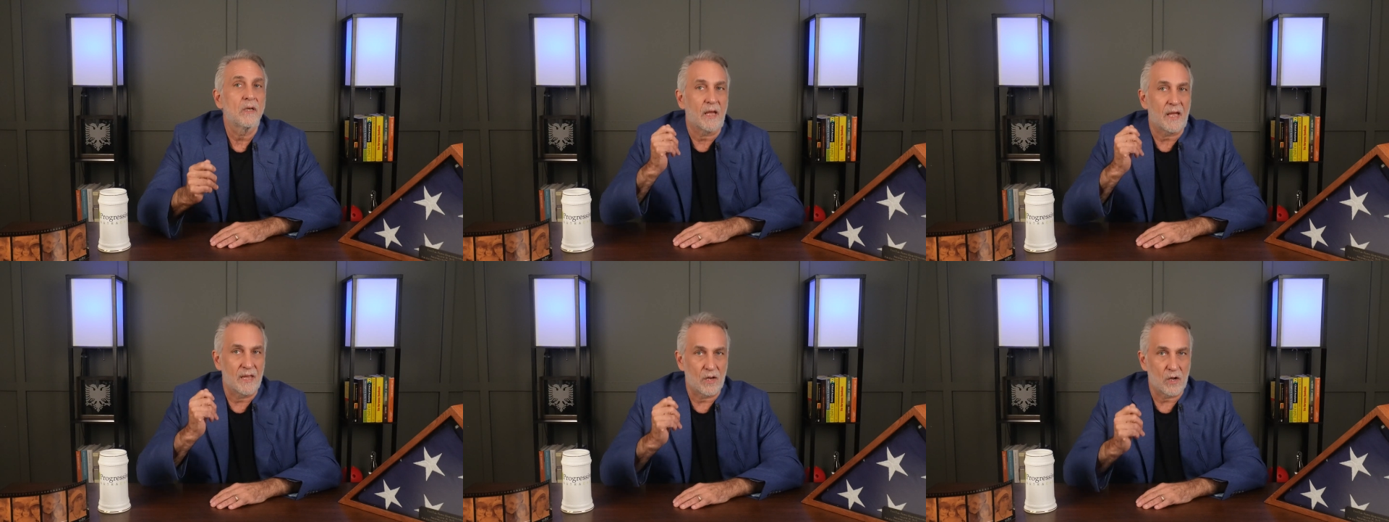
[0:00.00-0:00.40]

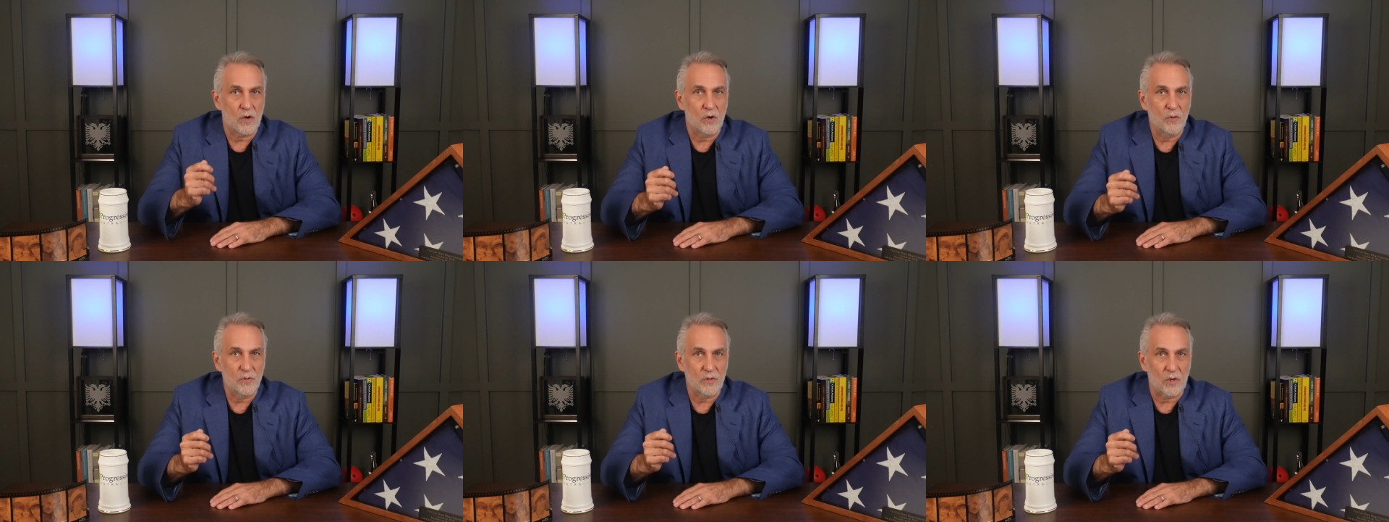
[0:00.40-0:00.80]
and
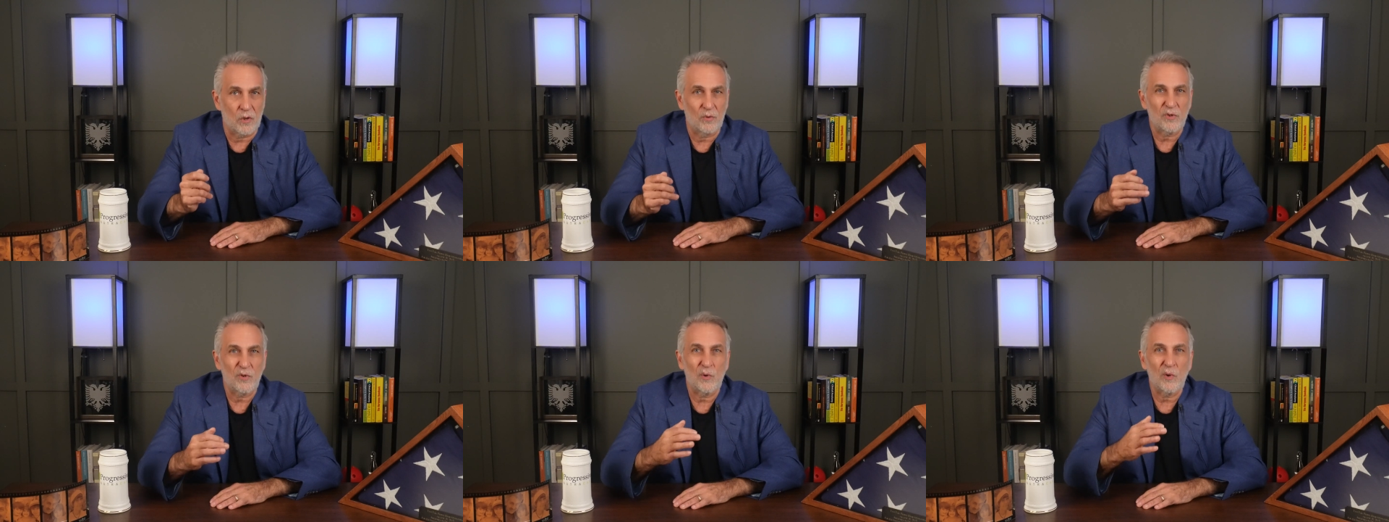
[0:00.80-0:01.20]

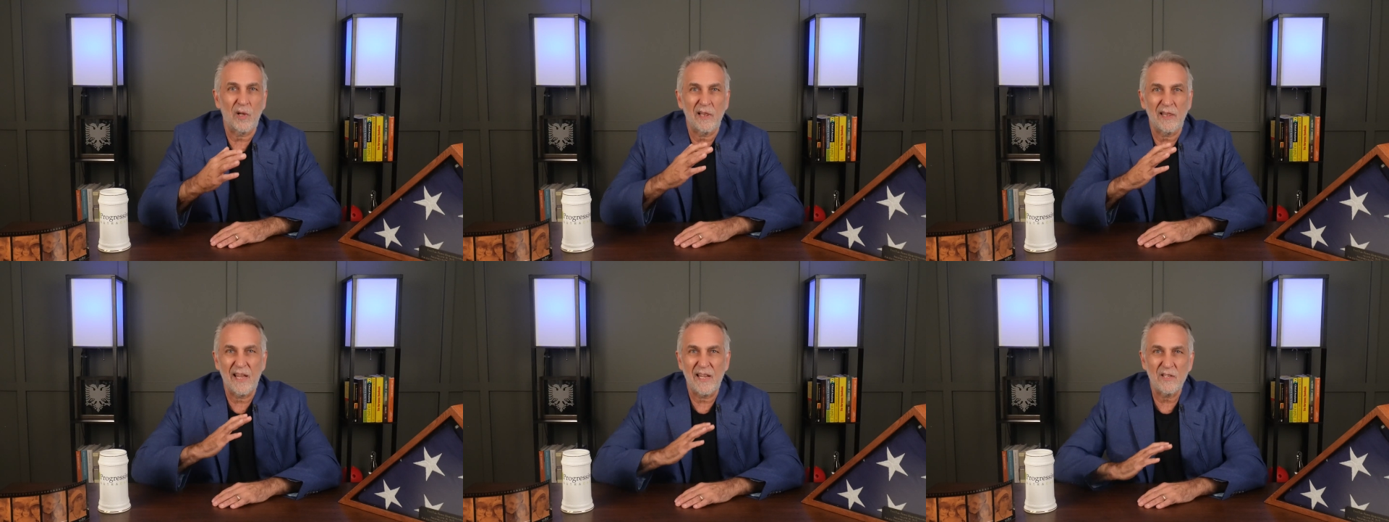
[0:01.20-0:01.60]
ozone to
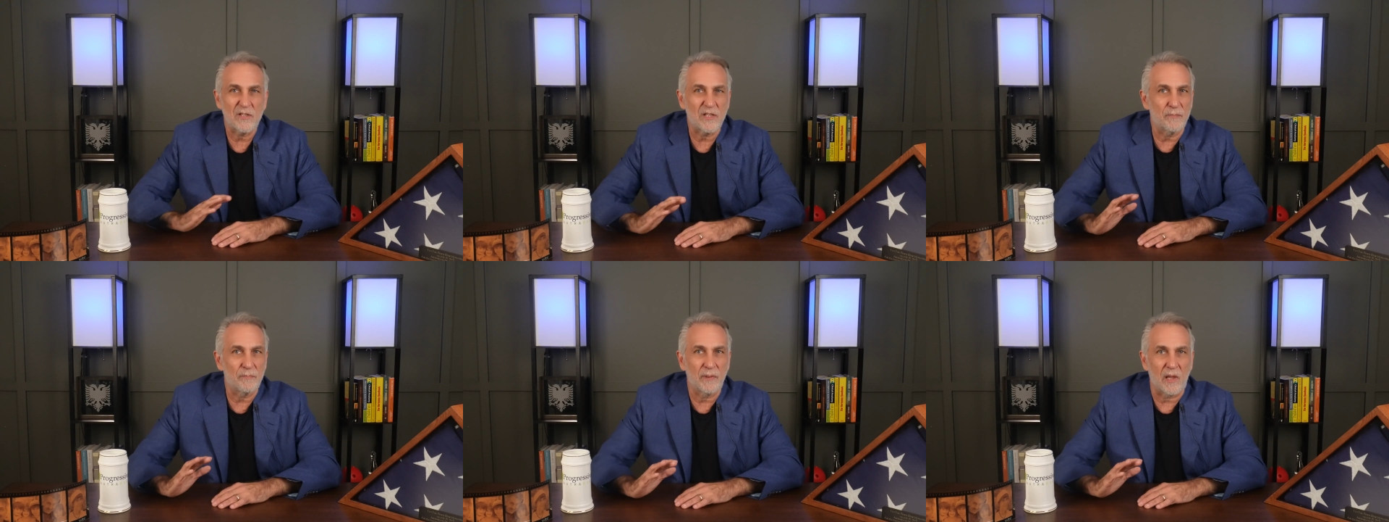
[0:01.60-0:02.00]
cleanse
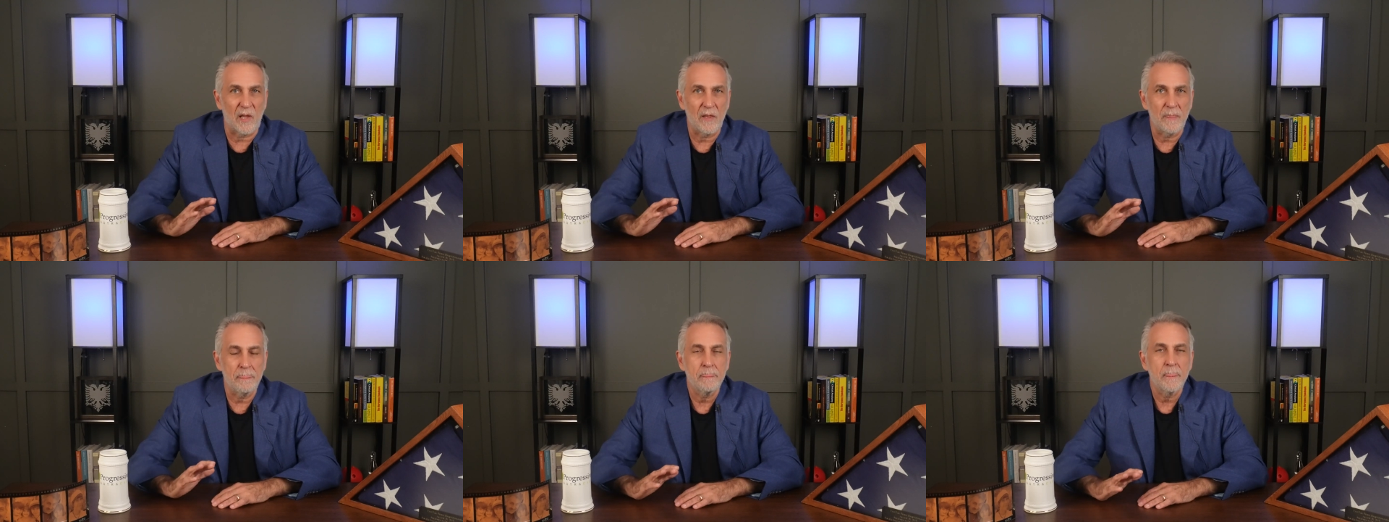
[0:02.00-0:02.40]
the
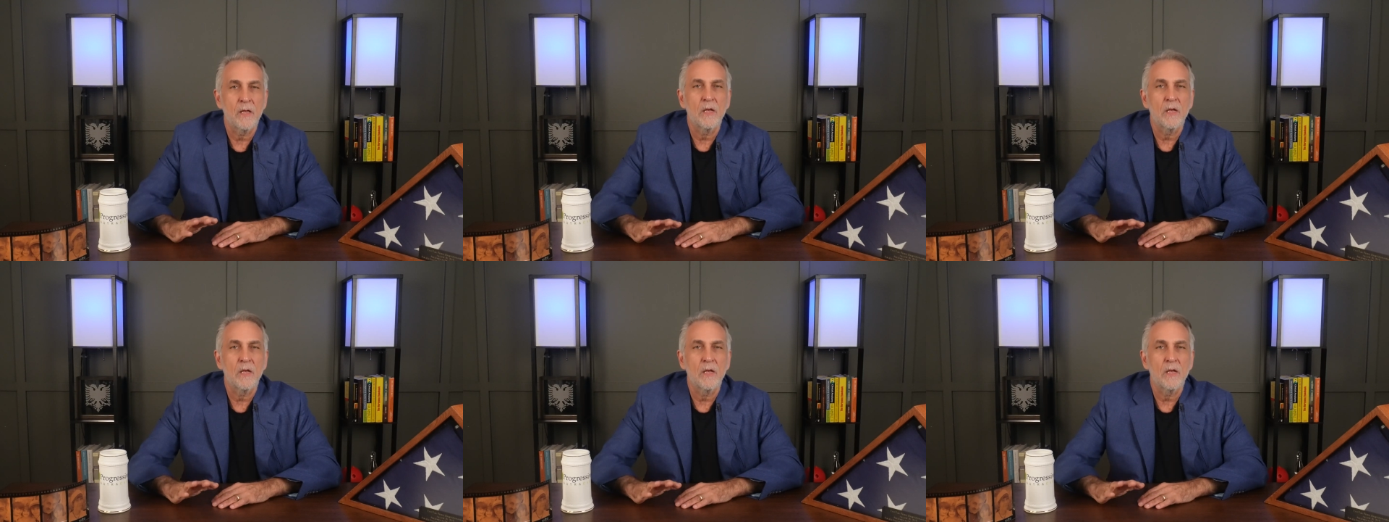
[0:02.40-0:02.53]
blood,